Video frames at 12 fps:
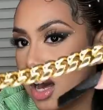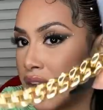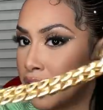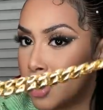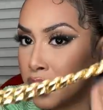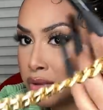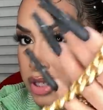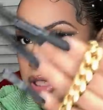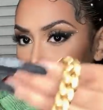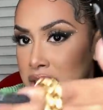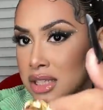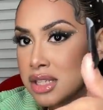I don't own nothing
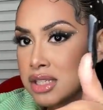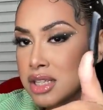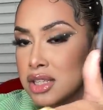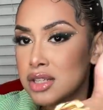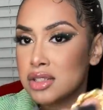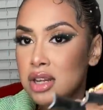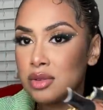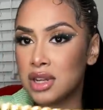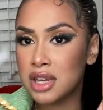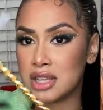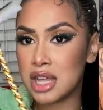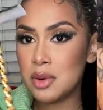like this either, so I was
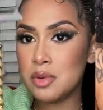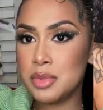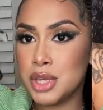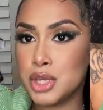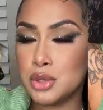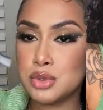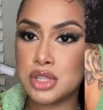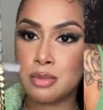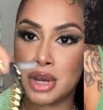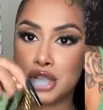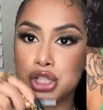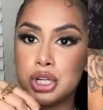like, that would be cute to
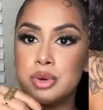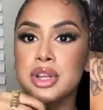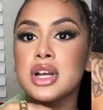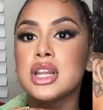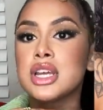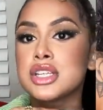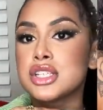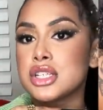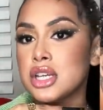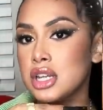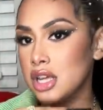my jewelry collection.